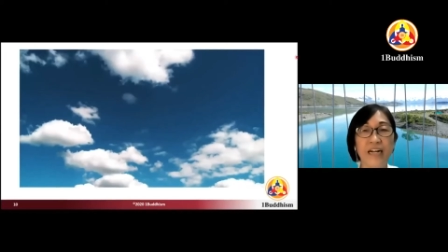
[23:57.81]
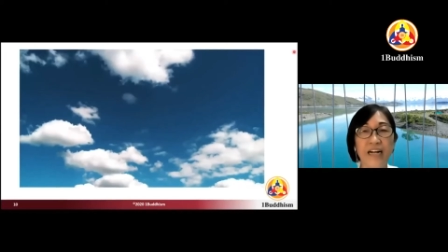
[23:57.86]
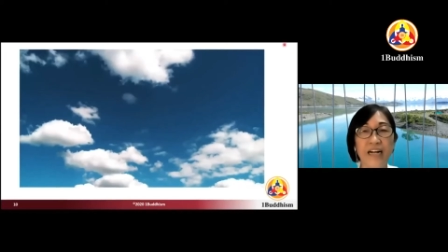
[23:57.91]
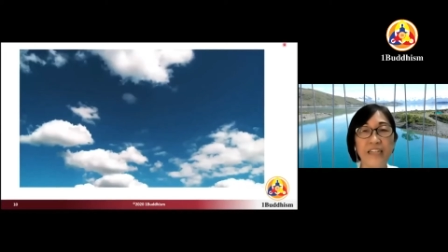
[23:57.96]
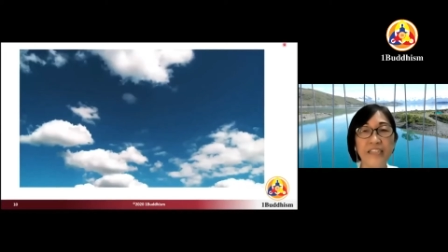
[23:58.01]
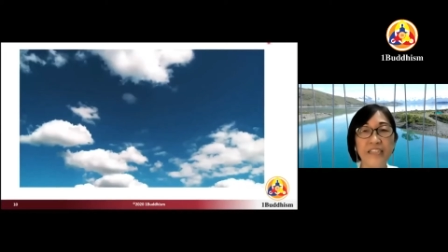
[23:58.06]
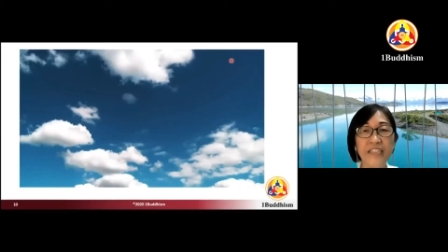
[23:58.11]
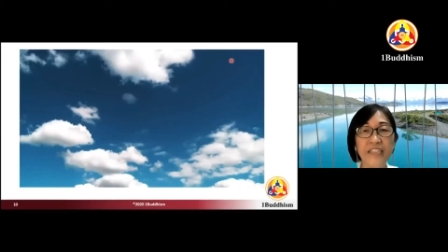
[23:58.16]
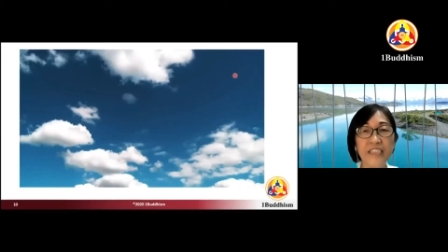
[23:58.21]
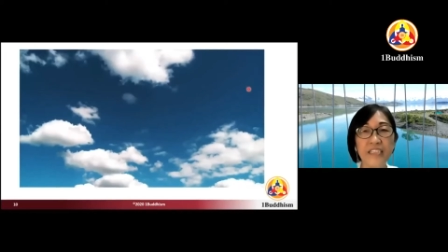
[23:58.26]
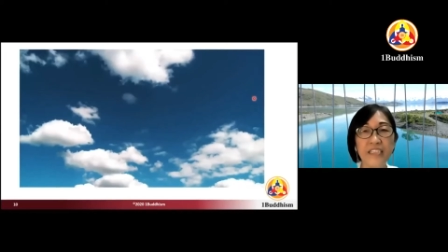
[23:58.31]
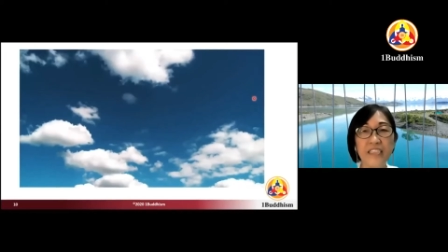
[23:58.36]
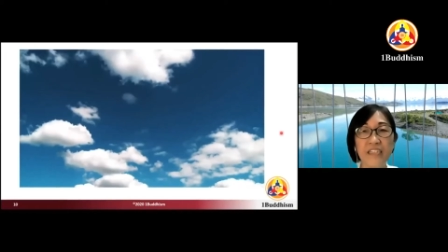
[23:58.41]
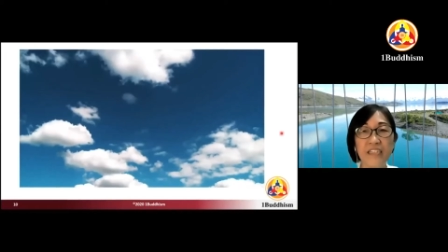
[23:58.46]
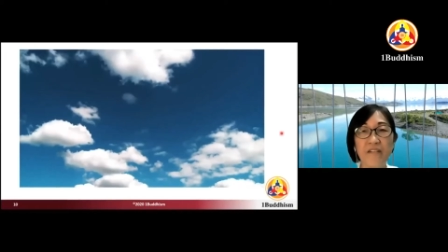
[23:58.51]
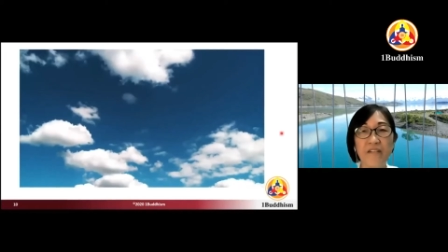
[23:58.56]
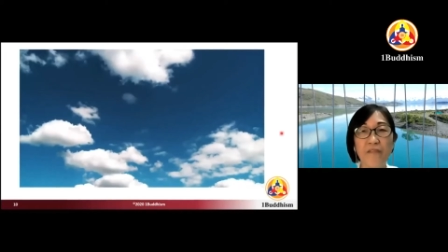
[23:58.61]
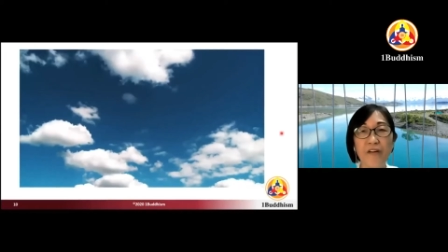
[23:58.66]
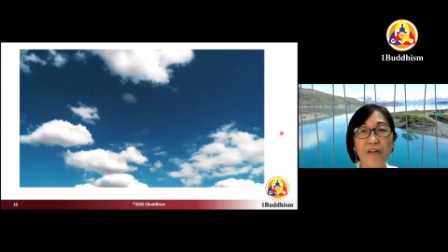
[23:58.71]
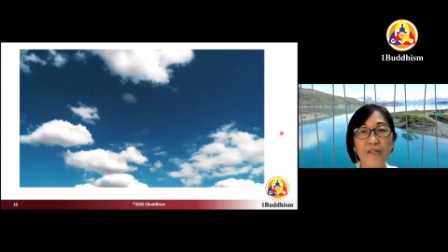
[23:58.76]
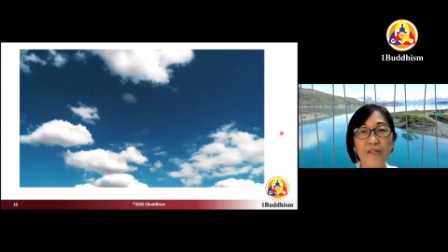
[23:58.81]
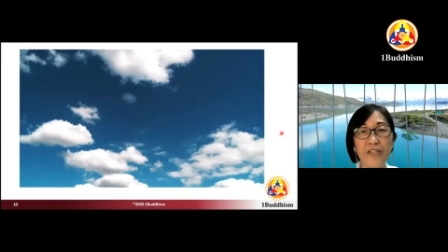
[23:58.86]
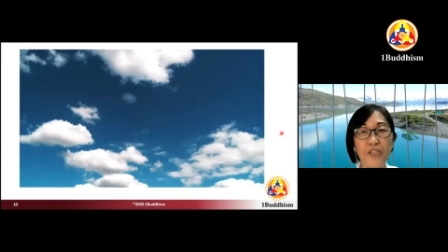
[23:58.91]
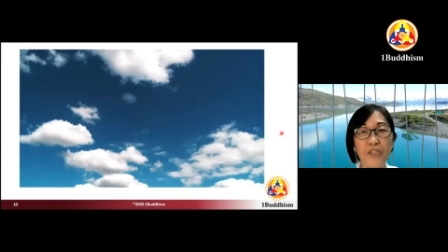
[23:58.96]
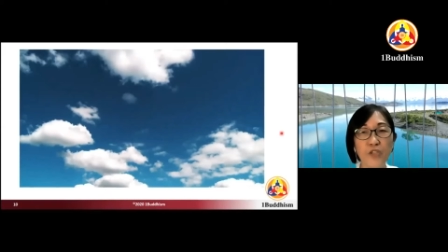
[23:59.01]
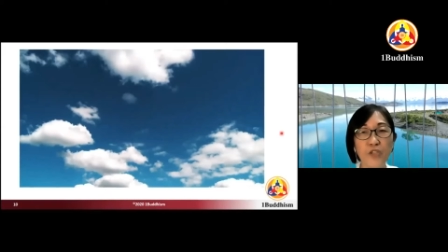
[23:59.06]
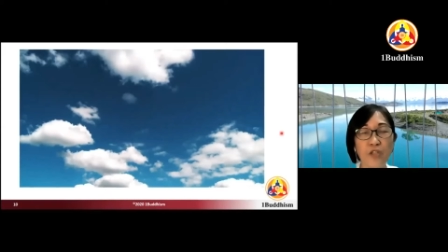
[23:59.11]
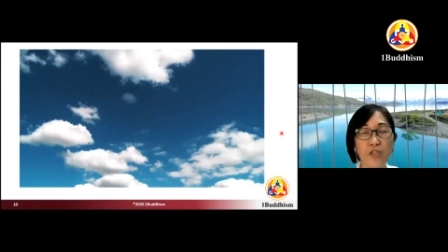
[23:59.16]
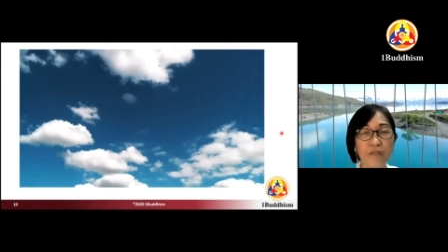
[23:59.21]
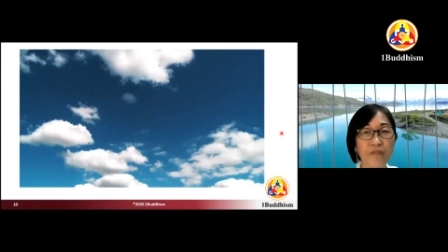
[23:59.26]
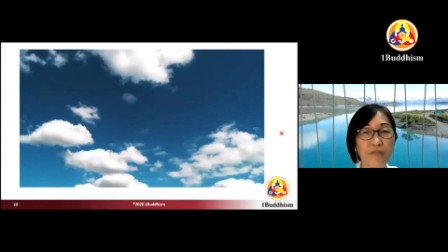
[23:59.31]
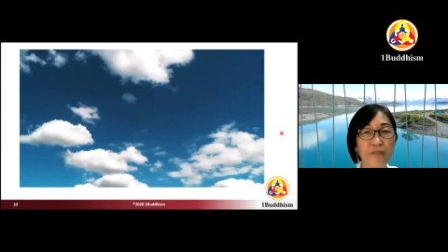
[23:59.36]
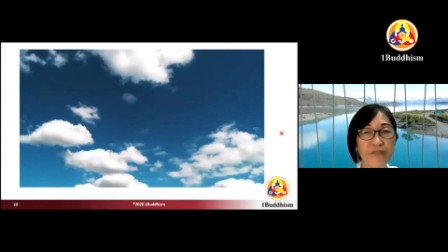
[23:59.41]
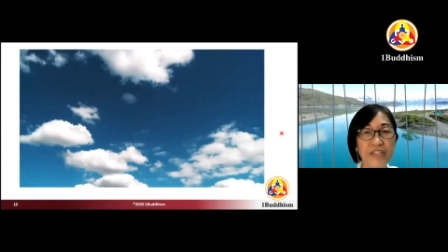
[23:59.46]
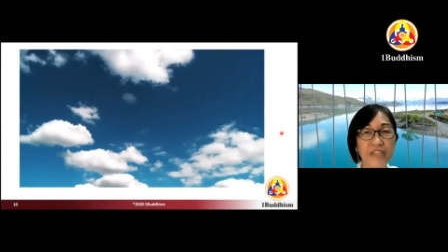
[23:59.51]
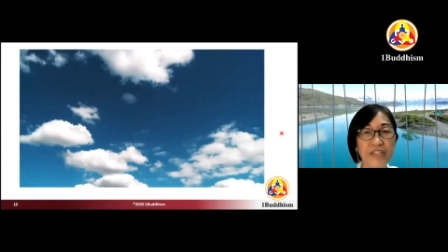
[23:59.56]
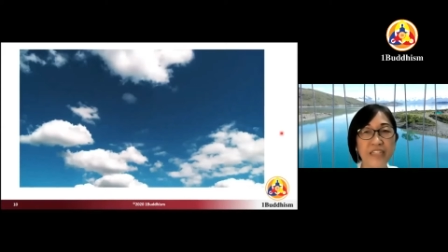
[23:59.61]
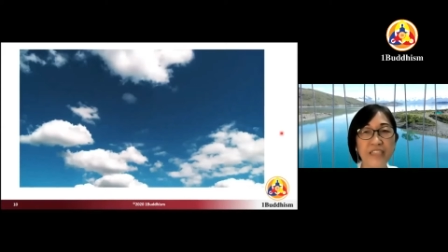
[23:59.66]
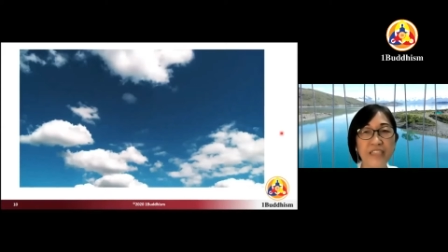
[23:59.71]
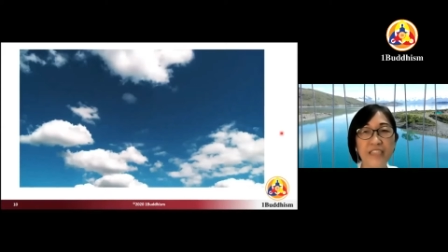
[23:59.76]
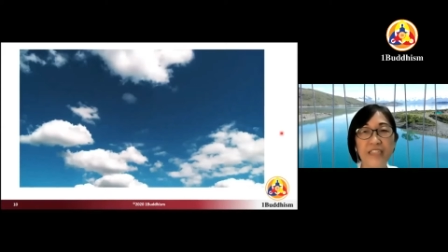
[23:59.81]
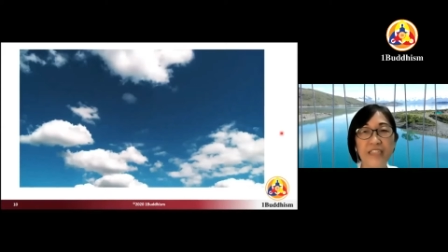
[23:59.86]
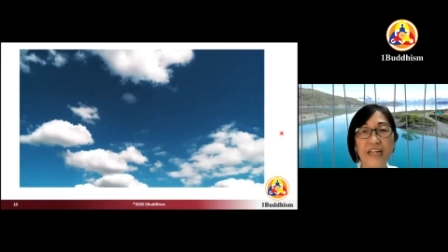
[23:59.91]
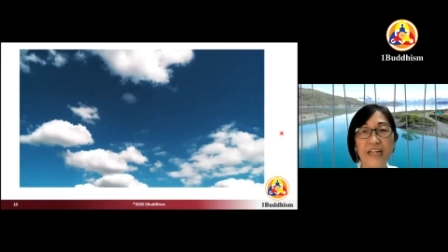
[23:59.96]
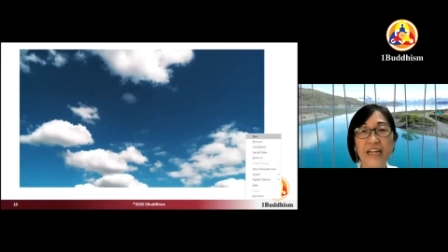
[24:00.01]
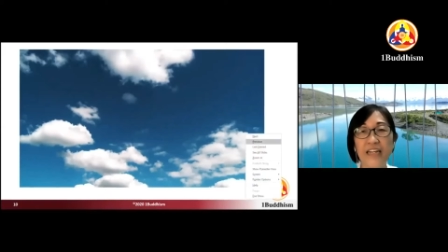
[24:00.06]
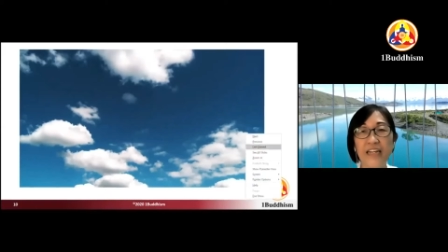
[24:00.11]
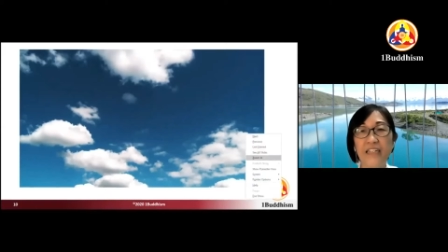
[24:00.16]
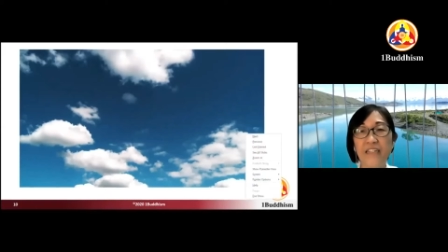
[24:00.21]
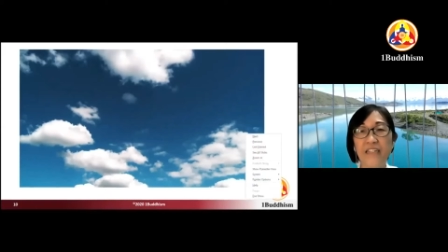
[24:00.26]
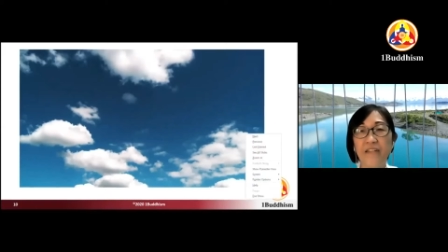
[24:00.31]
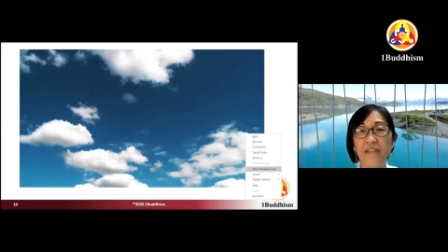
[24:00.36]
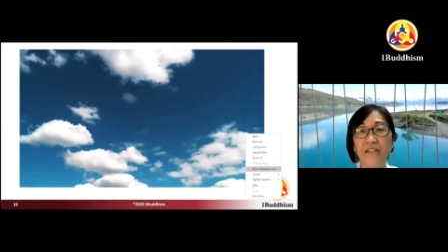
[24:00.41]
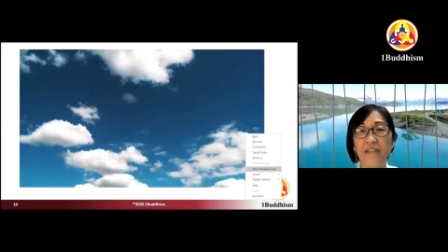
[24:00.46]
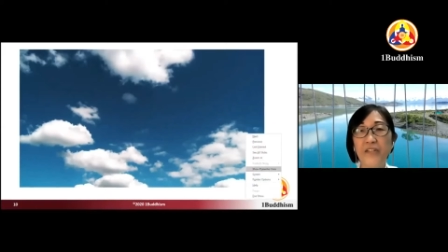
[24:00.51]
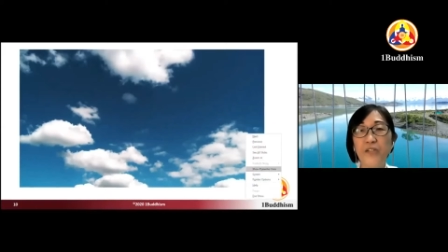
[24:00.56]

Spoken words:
and this is a very short 15-second